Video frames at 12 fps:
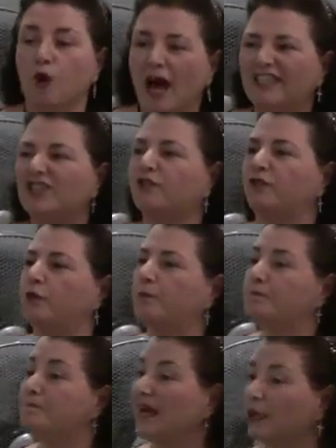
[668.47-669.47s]
rights for
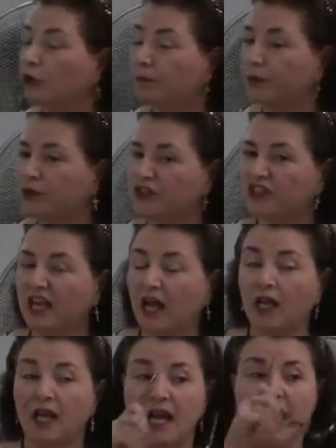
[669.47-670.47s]
medical
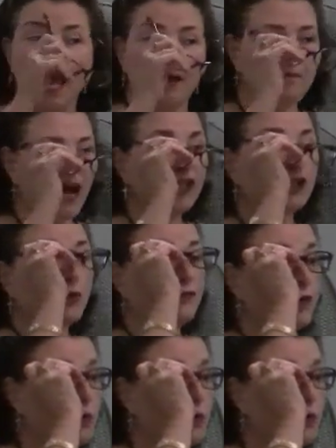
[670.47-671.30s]
personnel. And mind you, if